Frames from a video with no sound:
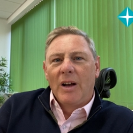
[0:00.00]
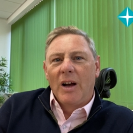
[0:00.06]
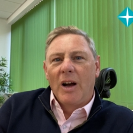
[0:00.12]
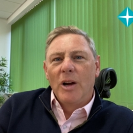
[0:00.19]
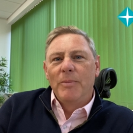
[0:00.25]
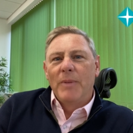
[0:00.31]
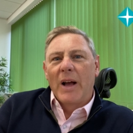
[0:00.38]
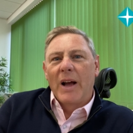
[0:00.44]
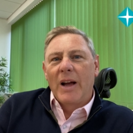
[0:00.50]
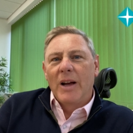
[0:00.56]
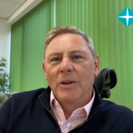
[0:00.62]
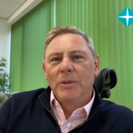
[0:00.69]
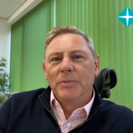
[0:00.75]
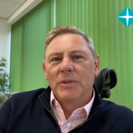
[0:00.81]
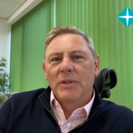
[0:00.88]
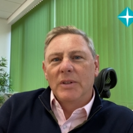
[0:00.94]
I hope that
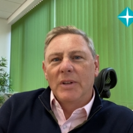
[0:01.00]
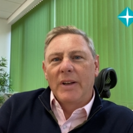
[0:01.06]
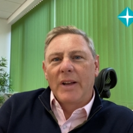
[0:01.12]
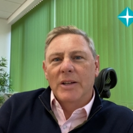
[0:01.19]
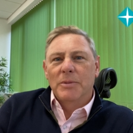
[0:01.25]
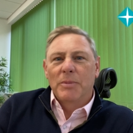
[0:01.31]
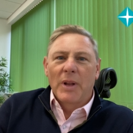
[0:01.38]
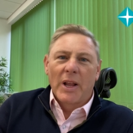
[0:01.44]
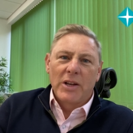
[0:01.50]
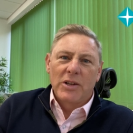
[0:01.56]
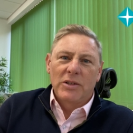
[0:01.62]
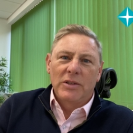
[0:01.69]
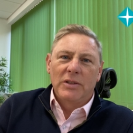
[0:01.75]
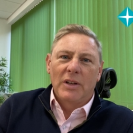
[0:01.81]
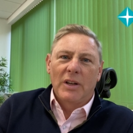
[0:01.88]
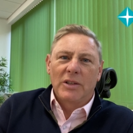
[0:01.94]
helps, an
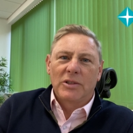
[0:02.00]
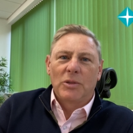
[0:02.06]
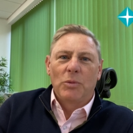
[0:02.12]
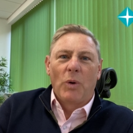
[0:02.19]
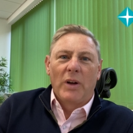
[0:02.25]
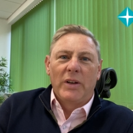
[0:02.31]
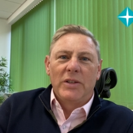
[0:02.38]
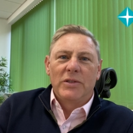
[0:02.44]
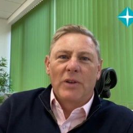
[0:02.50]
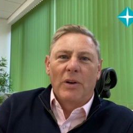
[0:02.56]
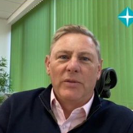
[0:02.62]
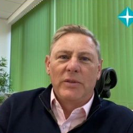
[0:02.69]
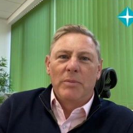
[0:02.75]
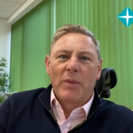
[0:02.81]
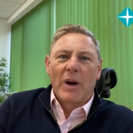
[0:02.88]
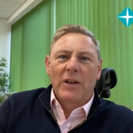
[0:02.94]
explanation as to what an
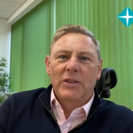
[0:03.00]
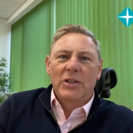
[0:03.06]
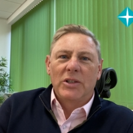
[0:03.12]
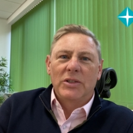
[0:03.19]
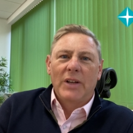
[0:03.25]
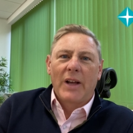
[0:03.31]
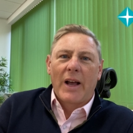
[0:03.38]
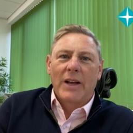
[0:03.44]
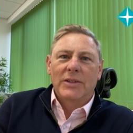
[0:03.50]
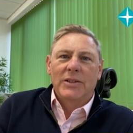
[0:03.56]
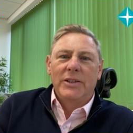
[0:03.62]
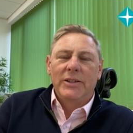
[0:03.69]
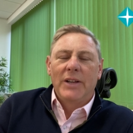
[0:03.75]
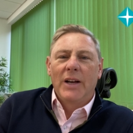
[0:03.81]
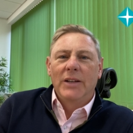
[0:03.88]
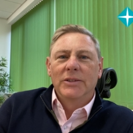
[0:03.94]
insolvency practitioner
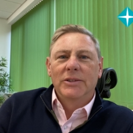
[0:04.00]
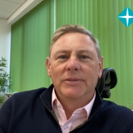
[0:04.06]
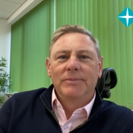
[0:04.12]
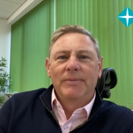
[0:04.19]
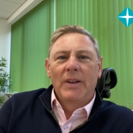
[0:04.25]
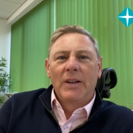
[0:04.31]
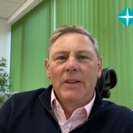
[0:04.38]
actually does.